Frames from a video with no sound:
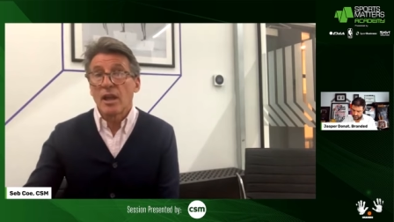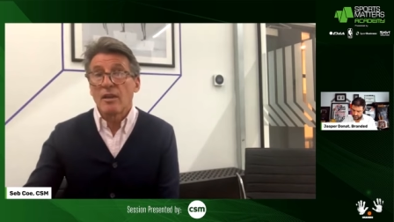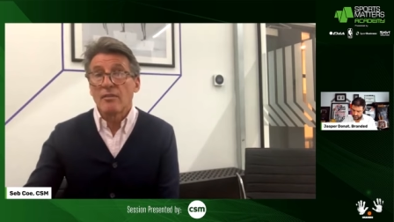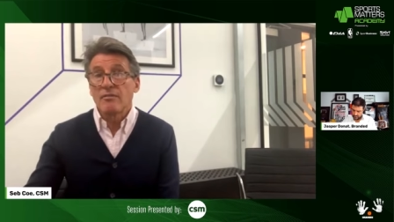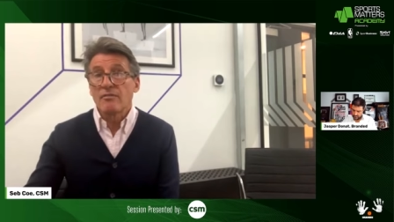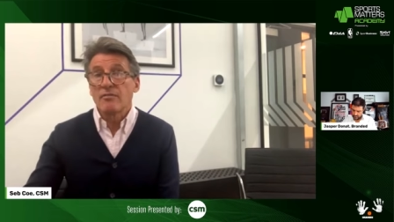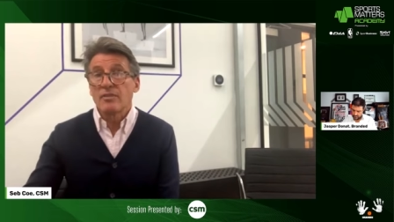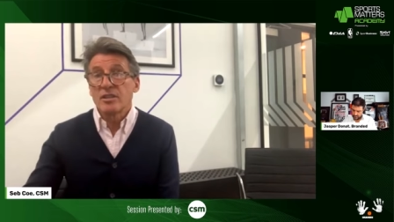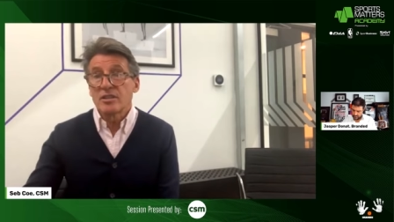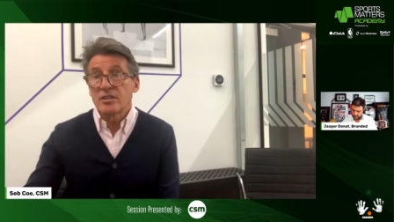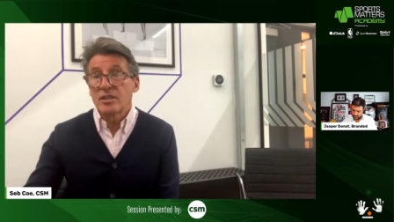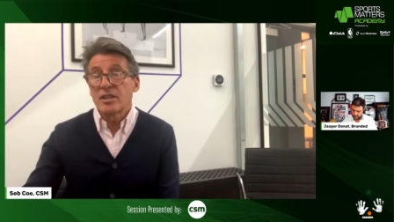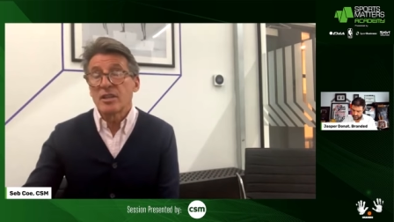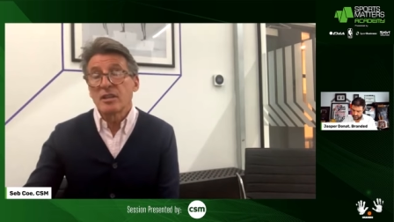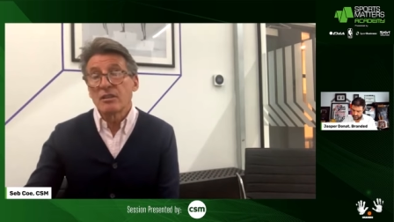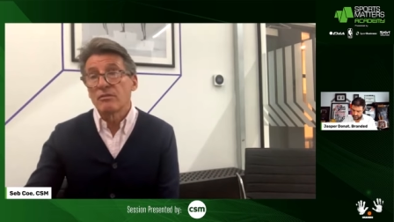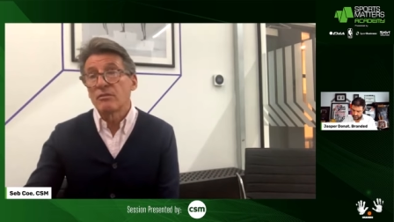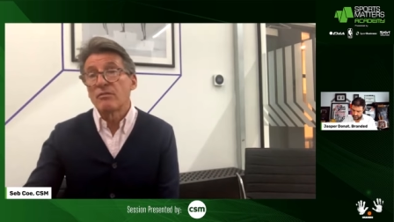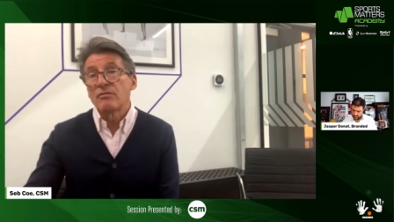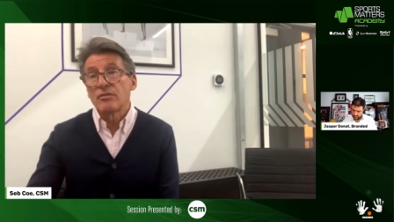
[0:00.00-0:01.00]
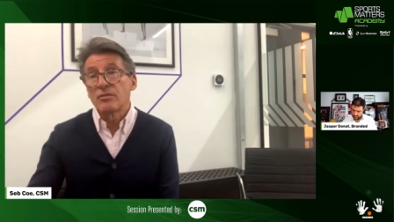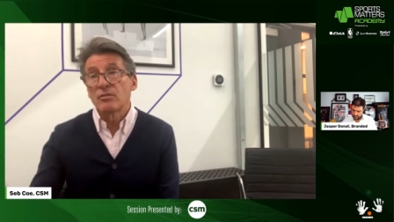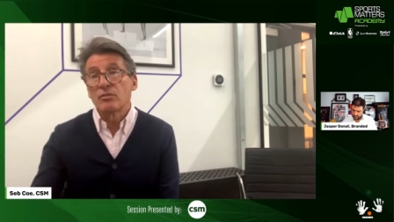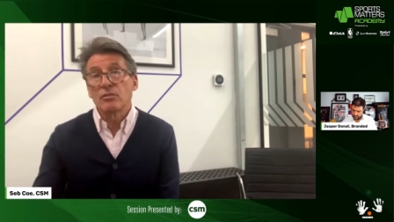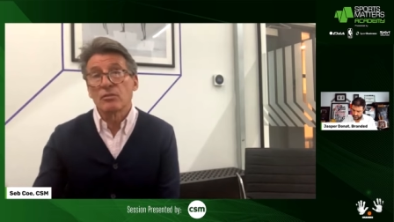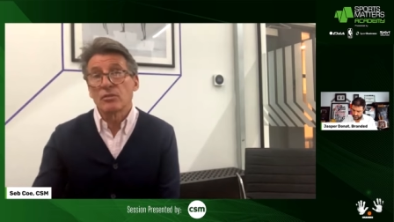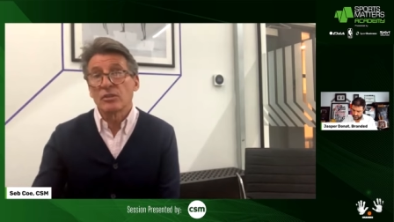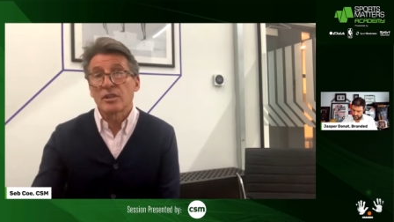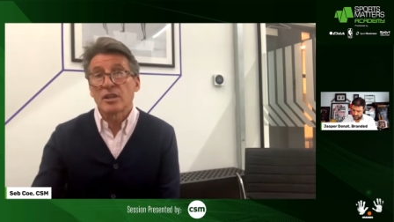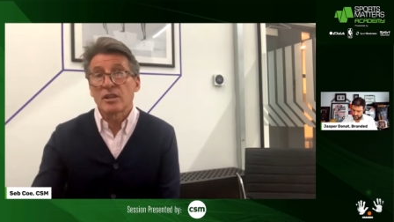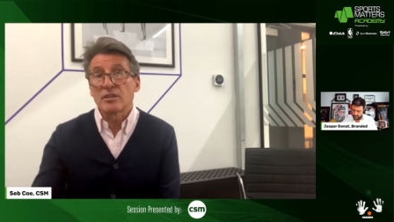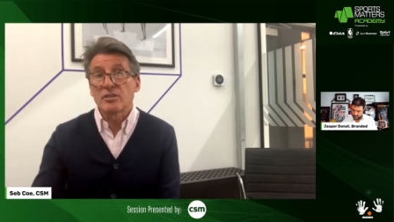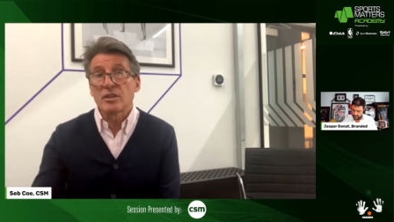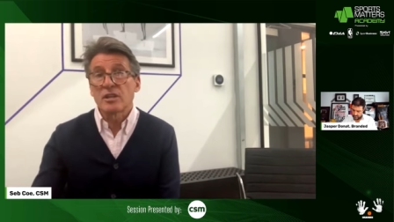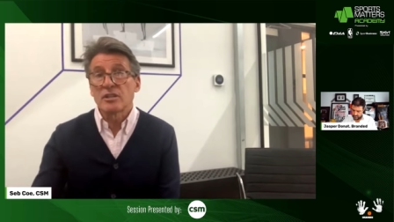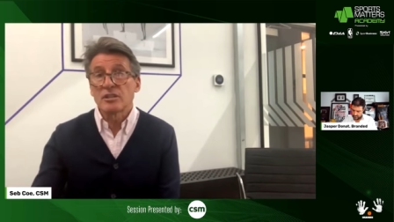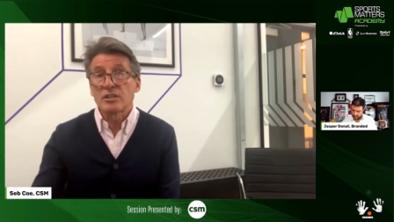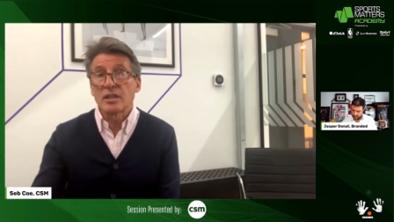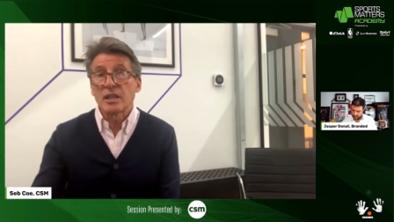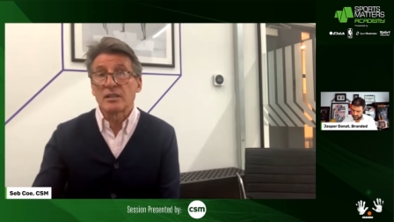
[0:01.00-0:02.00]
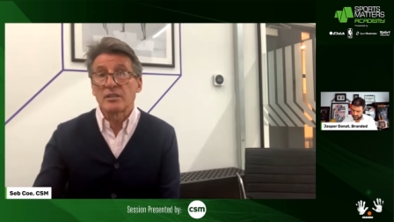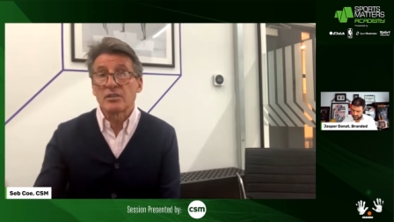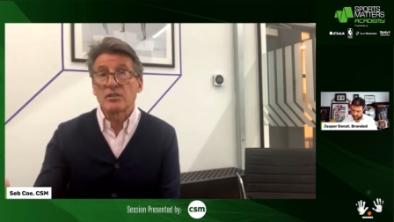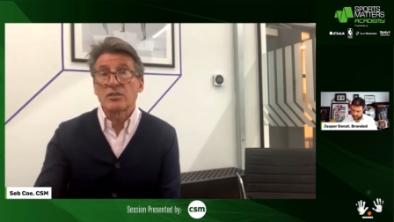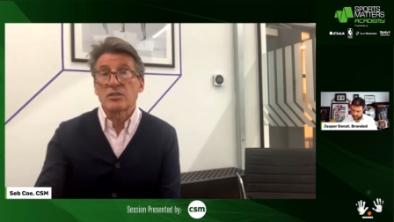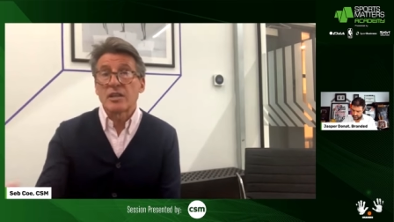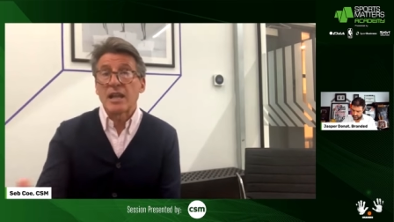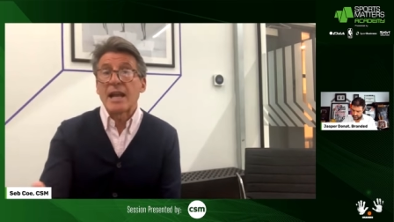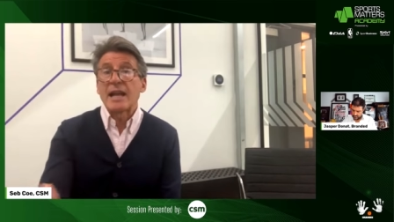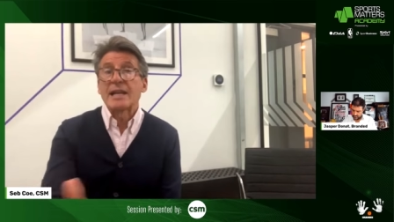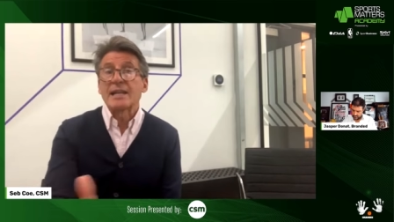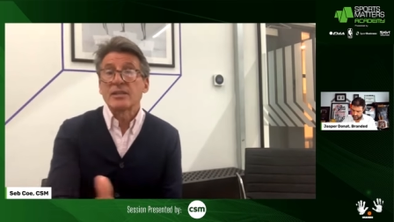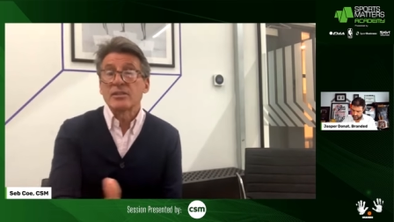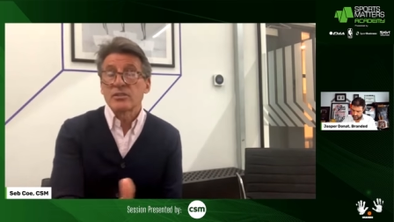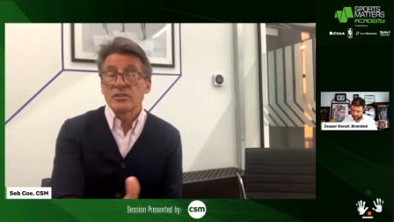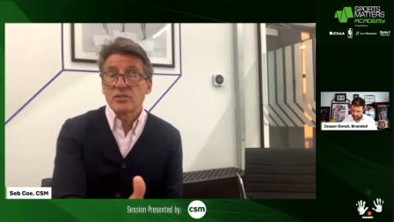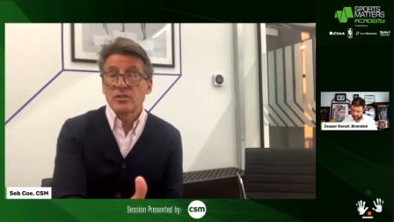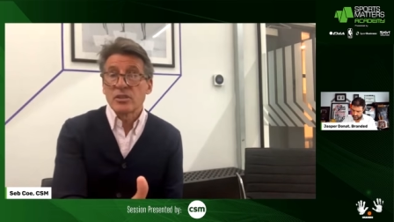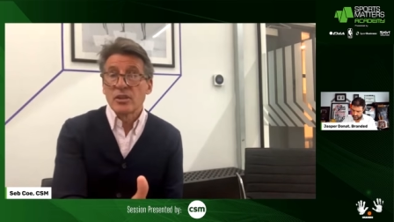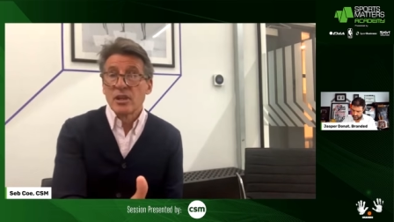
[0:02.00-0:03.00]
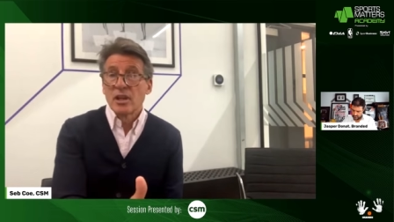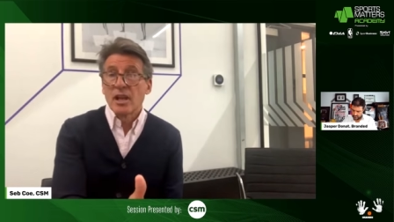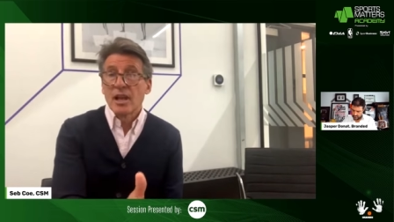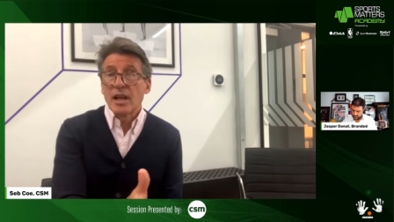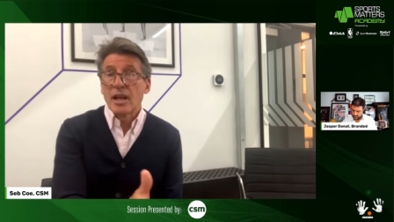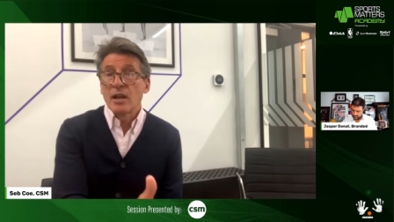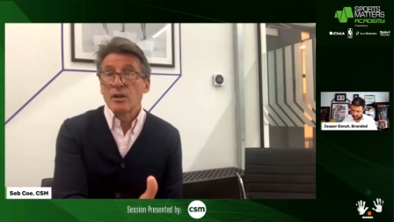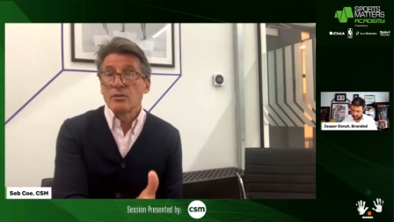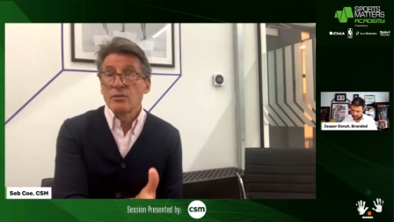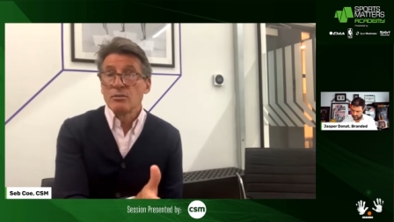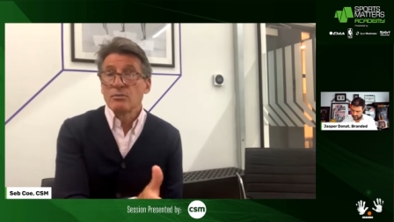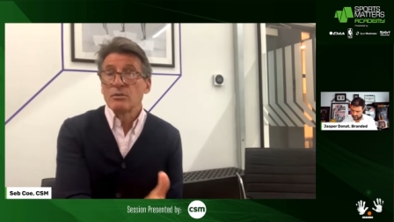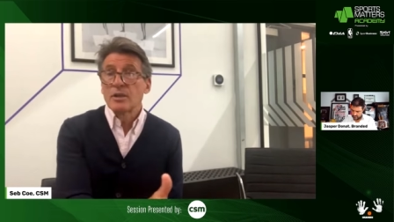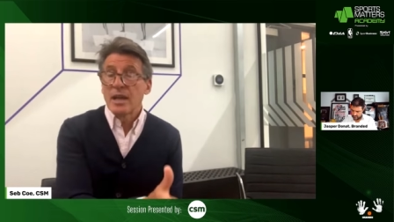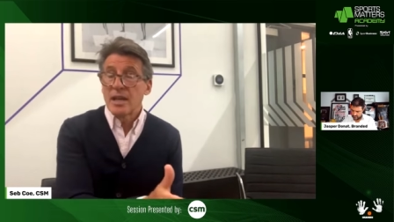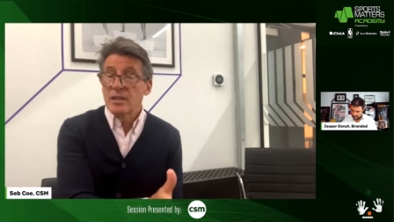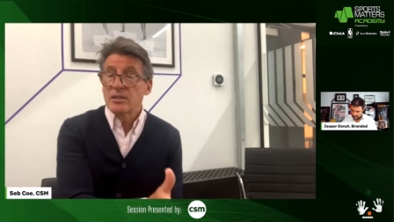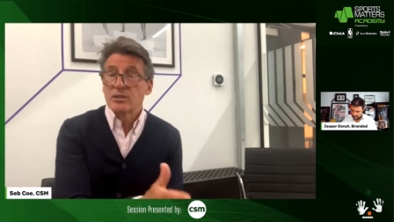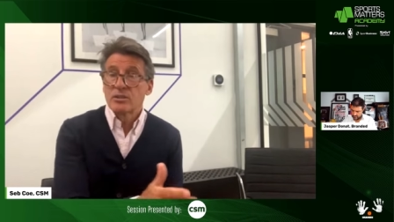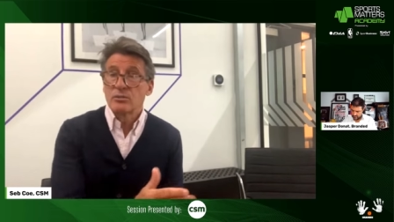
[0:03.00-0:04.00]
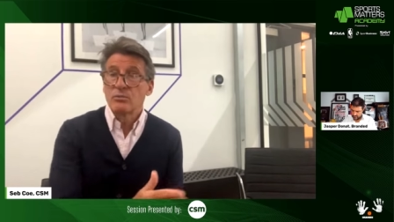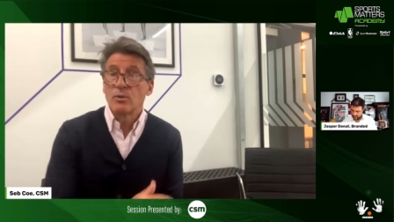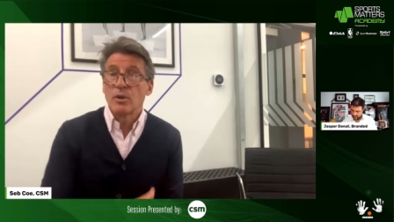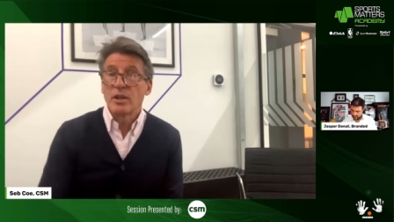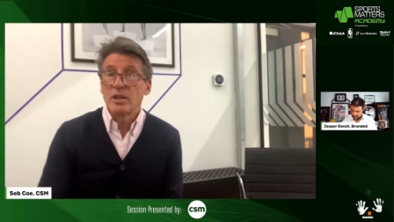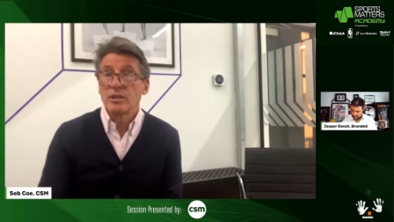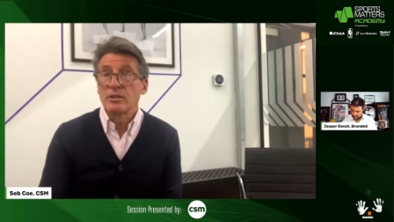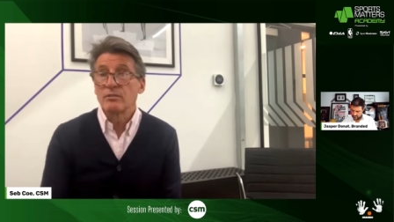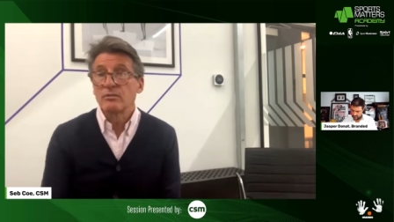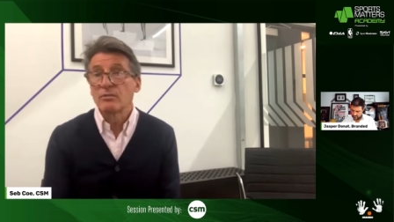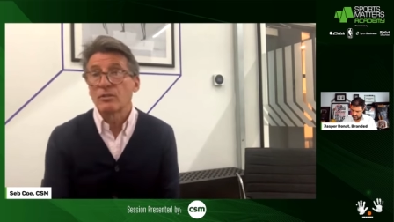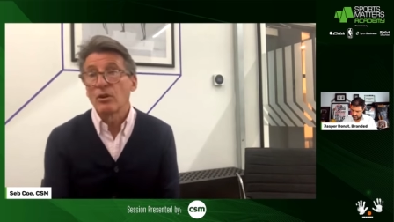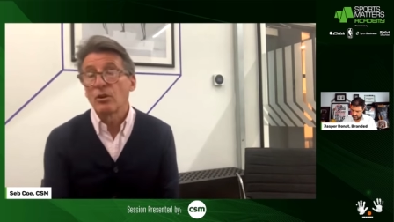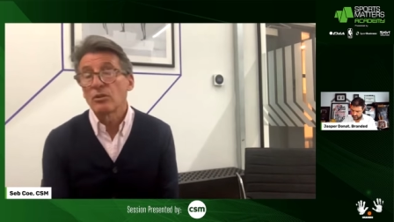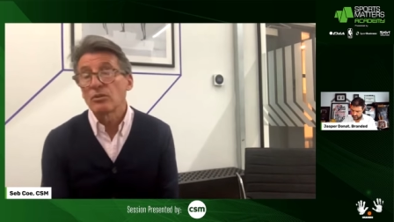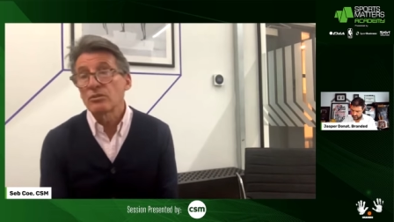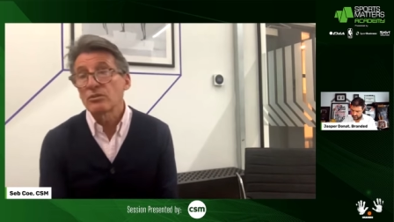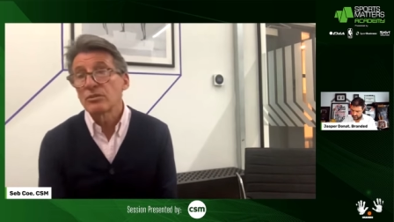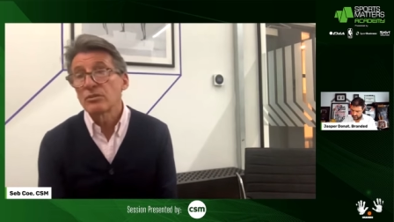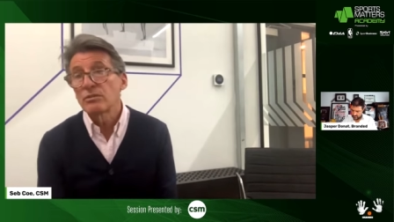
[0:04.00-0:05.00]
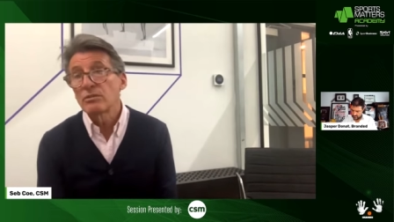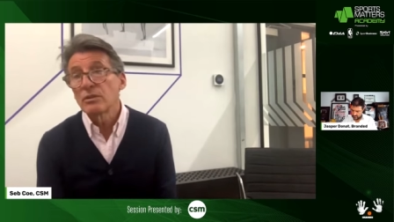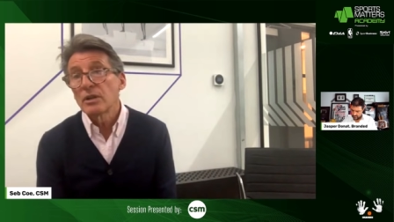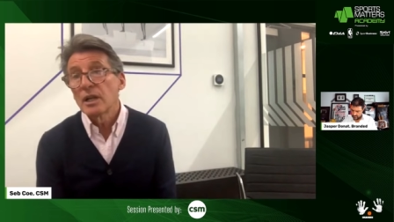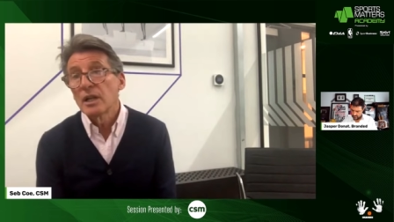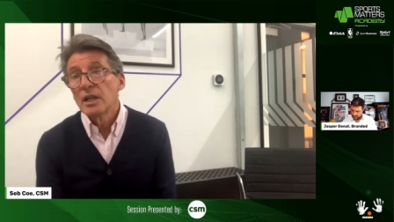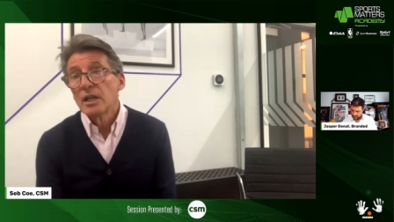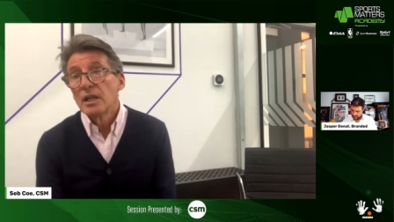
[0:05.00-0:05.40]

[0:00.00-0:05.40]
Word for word: every tier of your organization understands how you get to where you've got to?